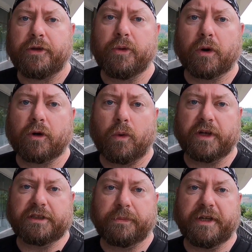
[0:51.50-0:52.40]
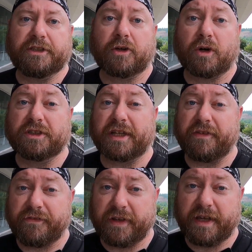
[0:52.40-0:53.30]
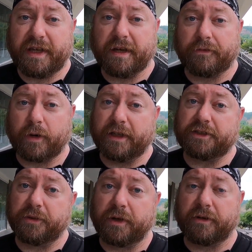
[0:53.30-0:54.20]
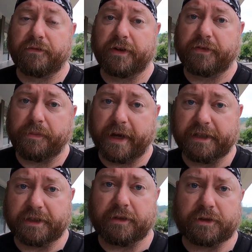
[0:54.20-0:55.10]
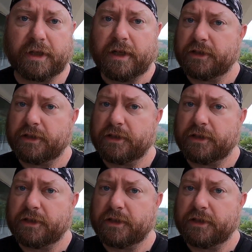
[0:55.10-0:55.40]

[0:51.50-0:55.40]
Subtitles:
you are going to be charged a fee of around 250 pesos.